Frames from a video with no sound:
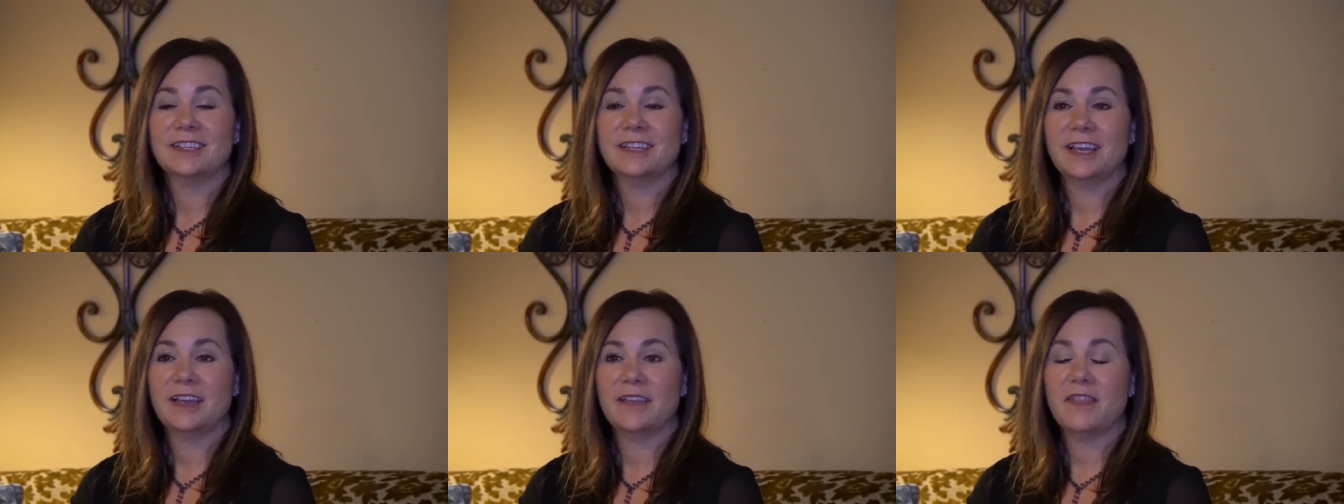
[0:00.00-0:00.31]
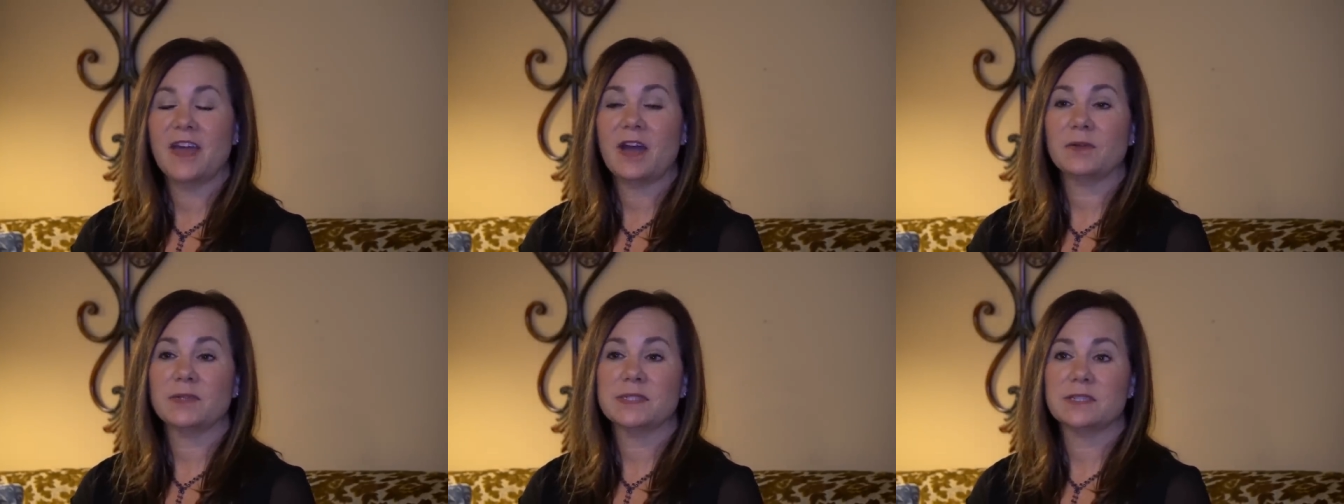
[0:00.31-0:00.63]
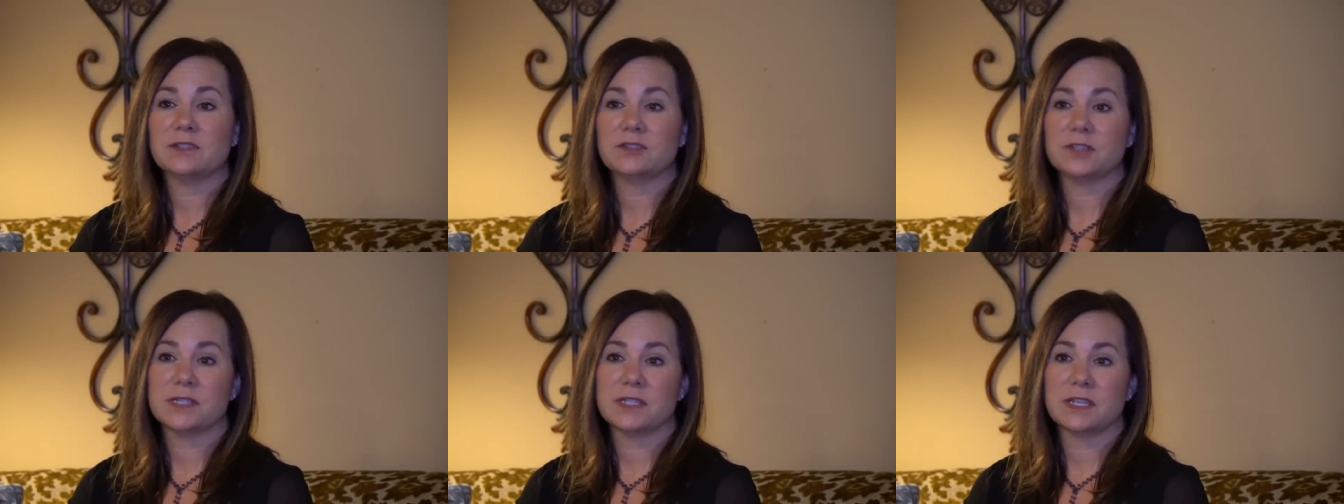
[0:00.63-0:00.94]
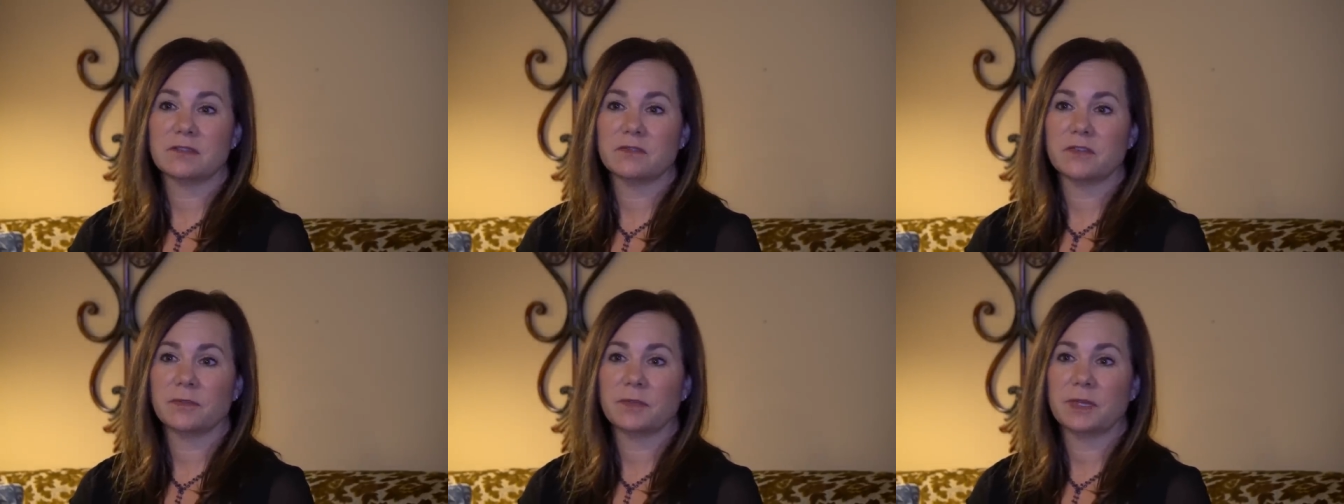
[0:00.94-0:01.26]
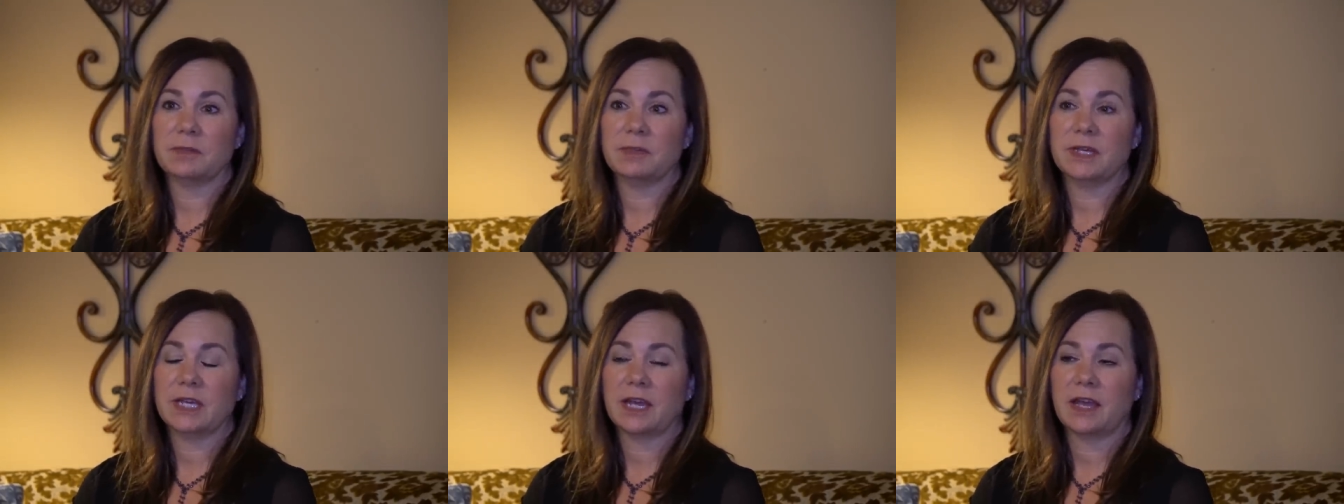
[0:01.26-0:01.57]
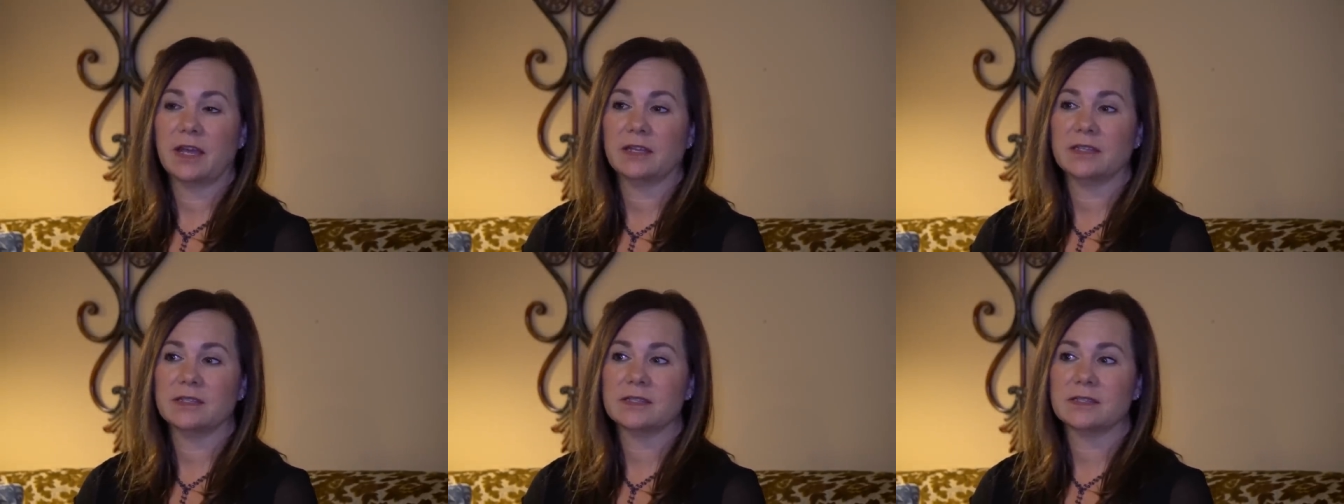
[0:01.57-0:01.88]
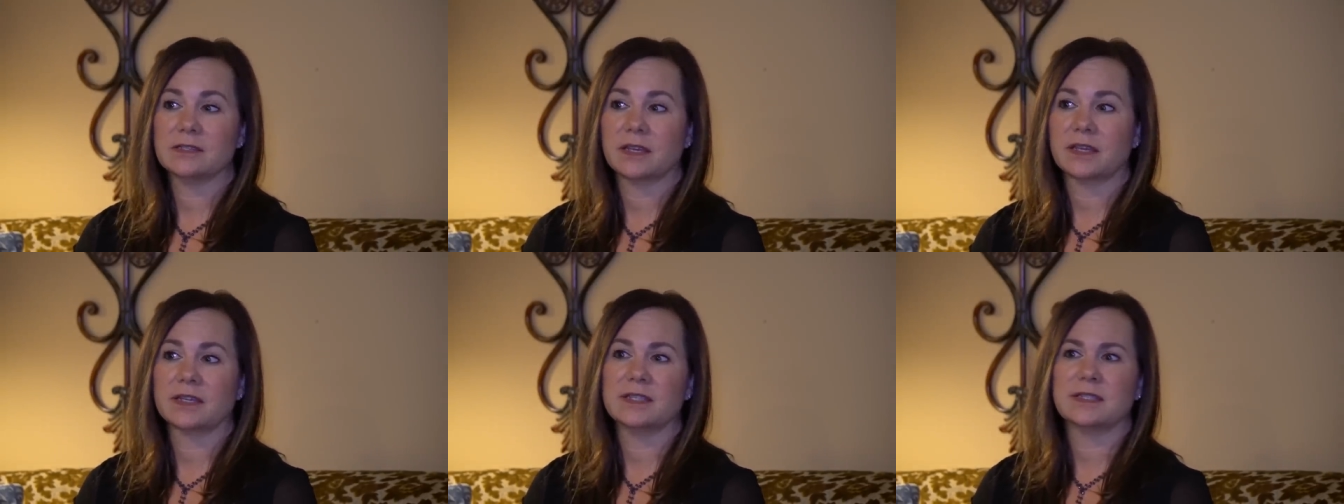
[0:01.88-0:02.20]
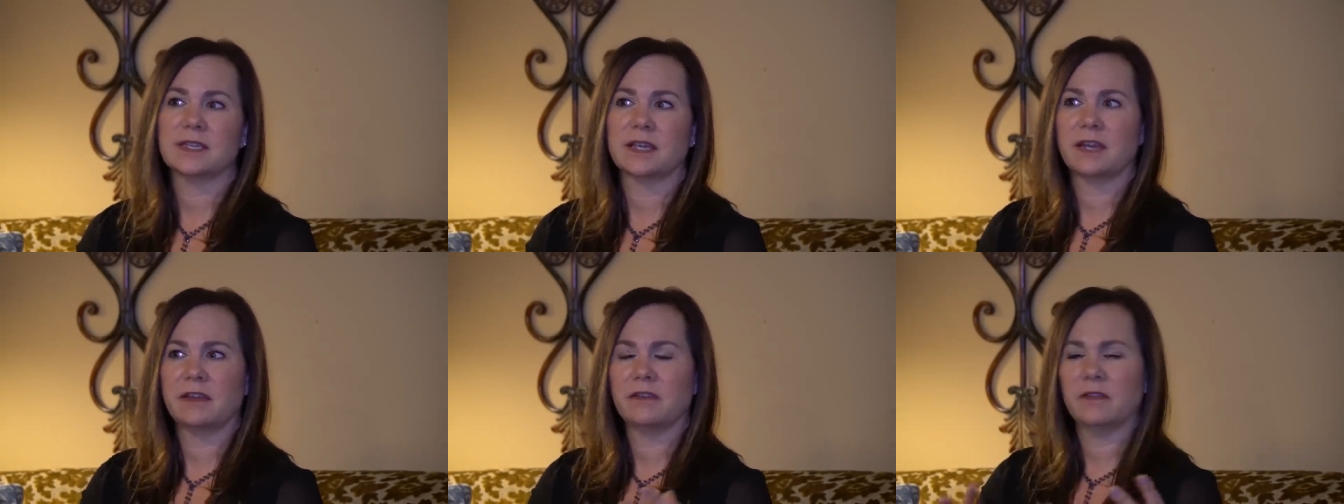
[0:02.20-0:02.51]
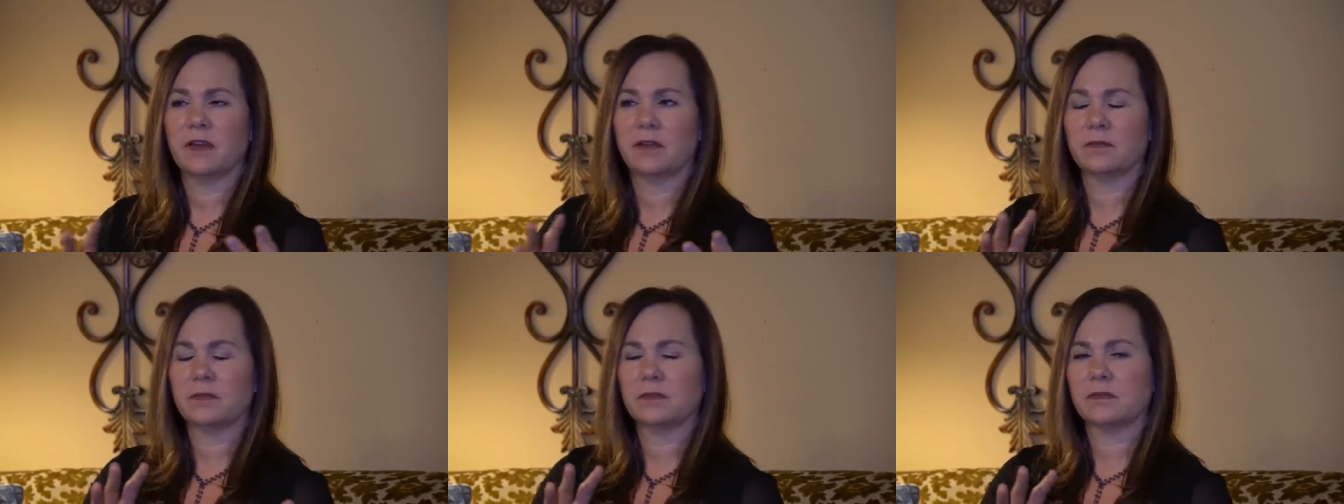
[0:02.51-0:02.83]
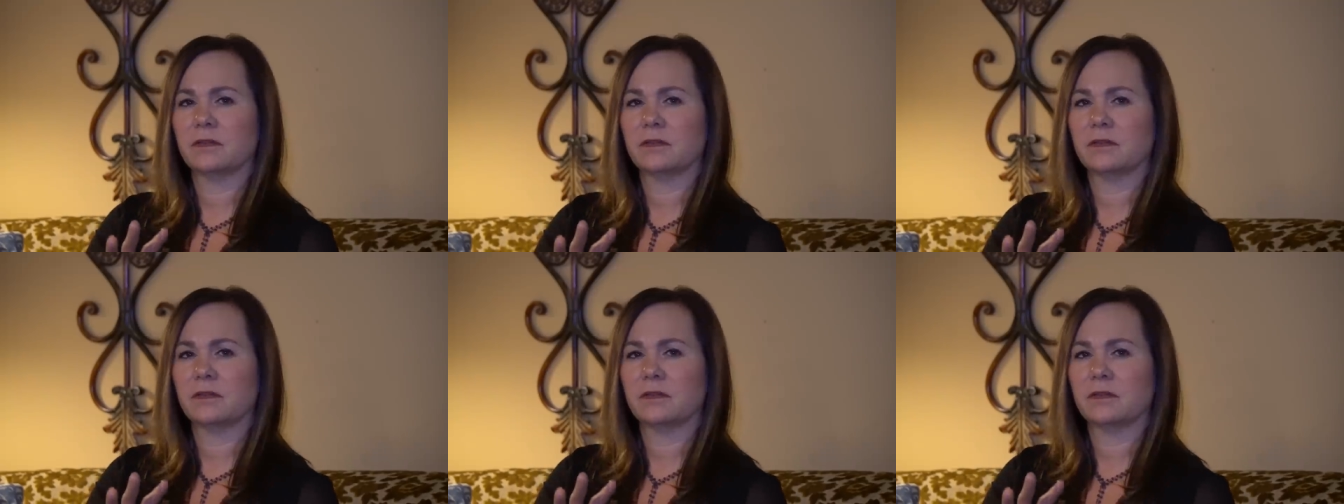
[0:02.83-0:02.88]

And that was interesting for me because, like I said, I, I,